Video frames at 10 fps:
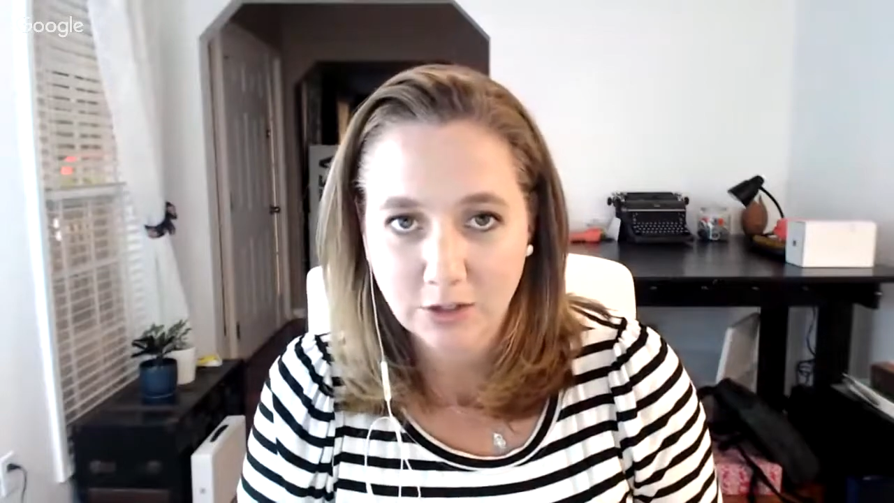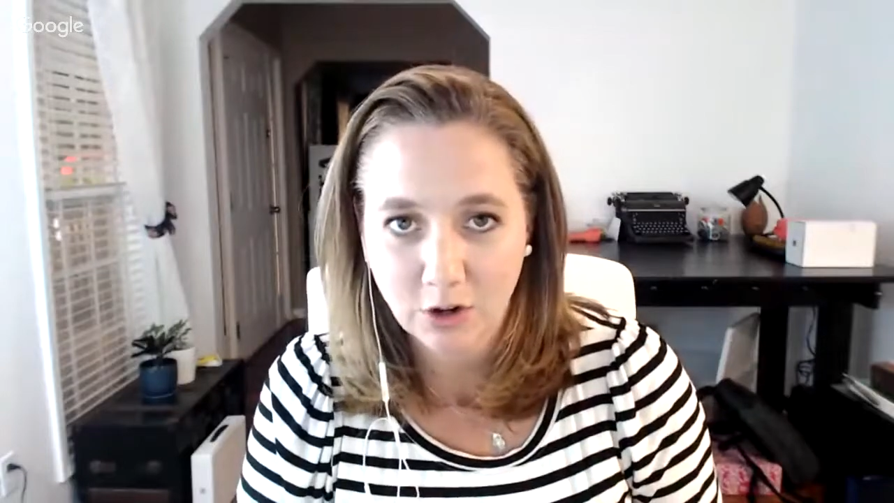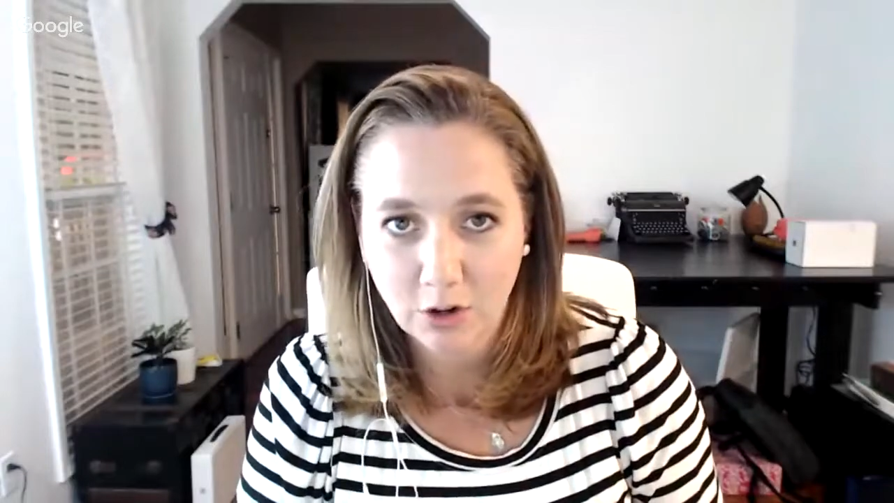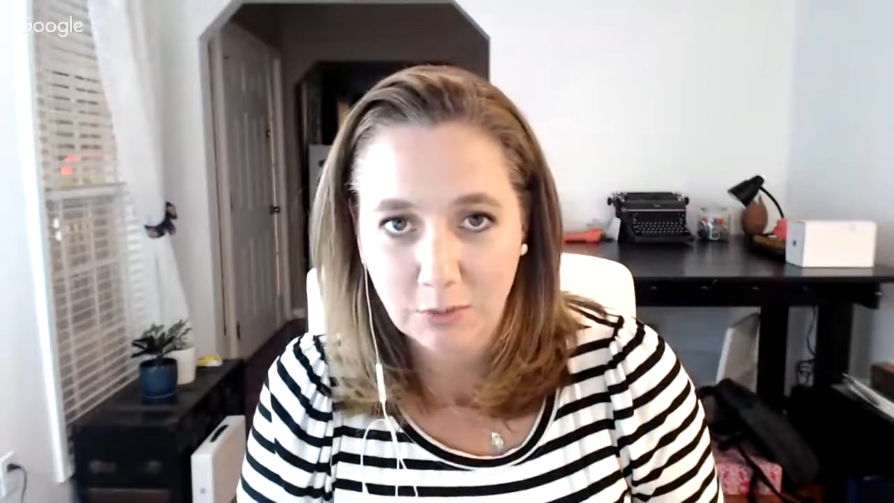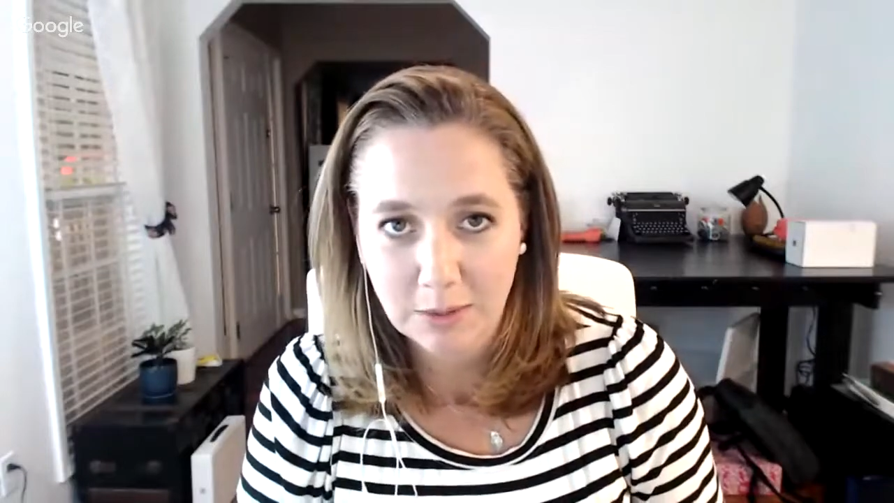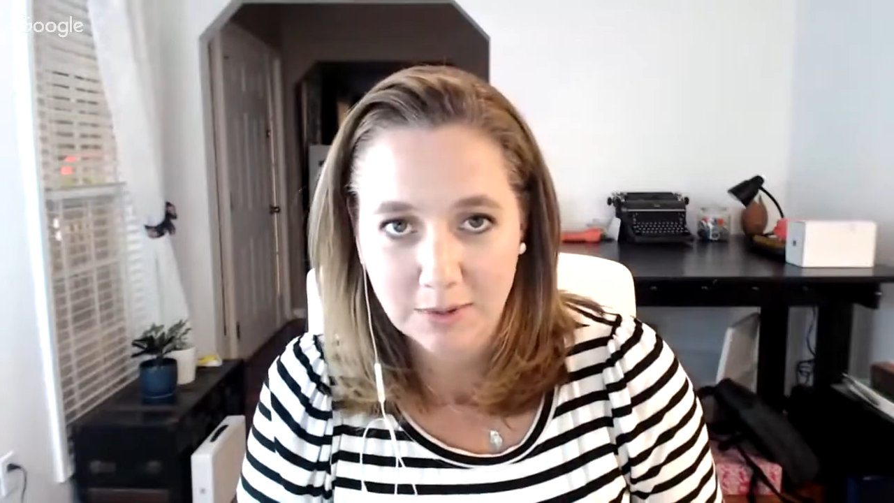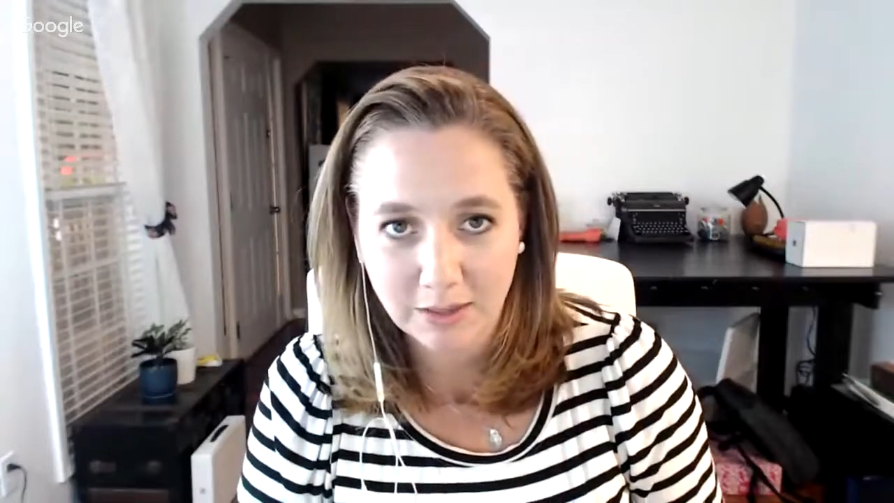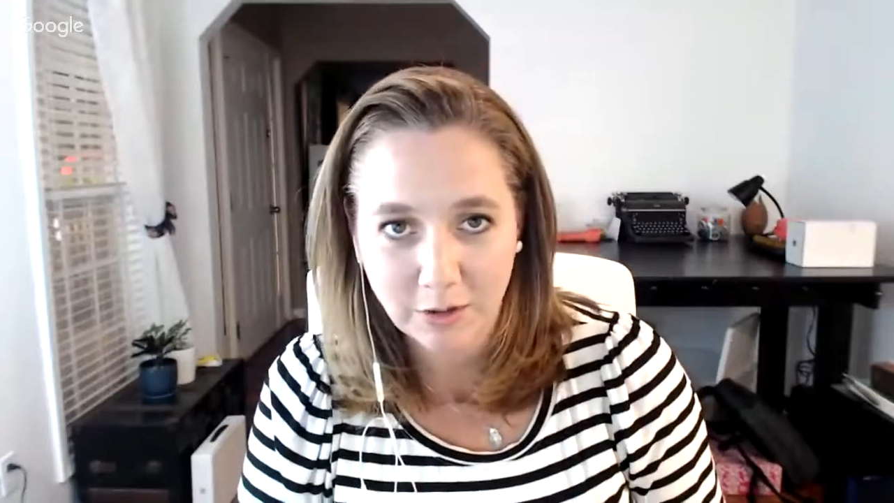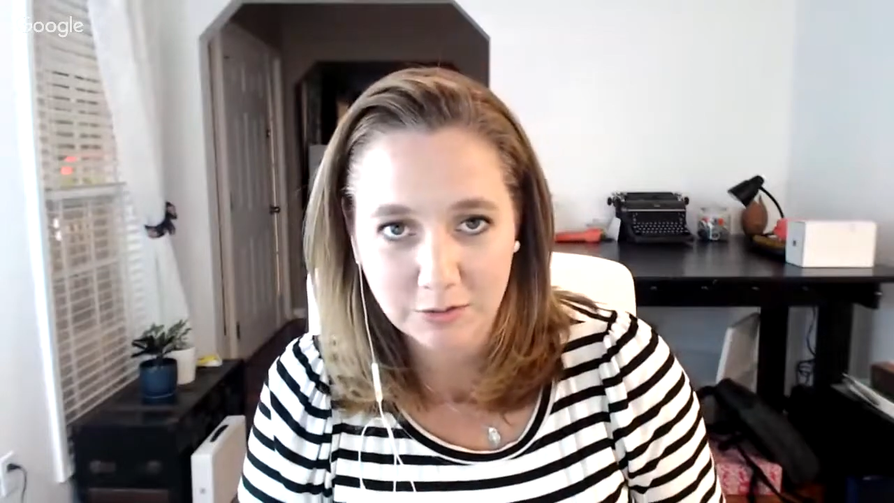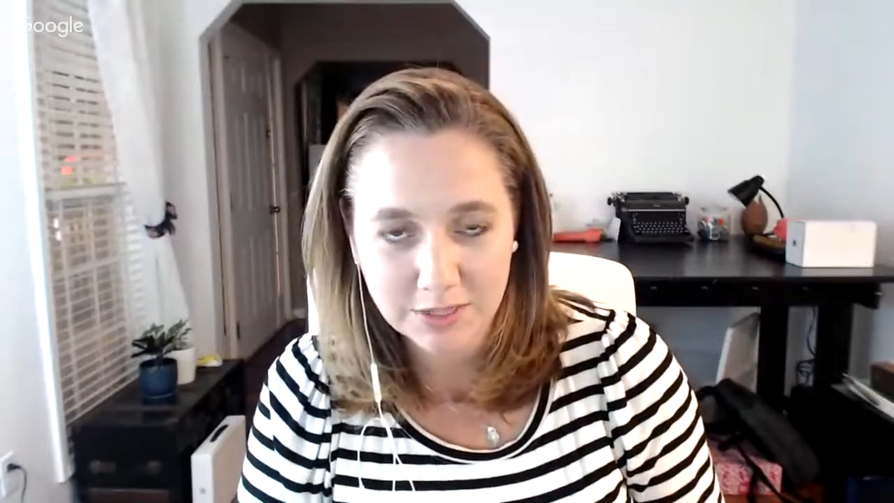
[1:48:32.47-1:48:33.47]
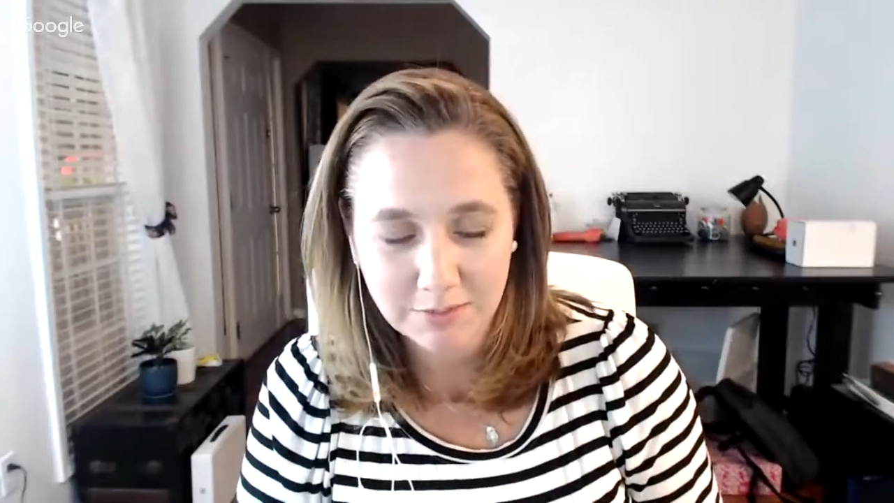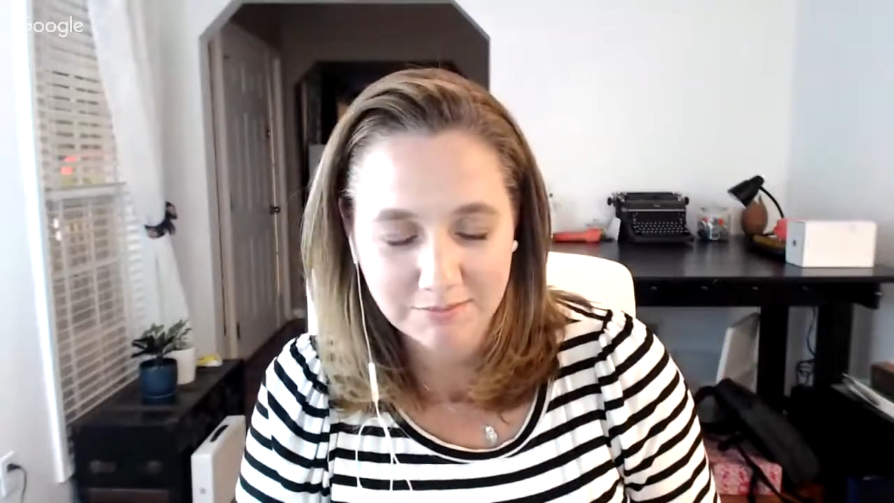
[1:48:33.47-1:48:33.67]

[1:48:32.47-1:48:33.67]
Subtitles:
all by my lonesome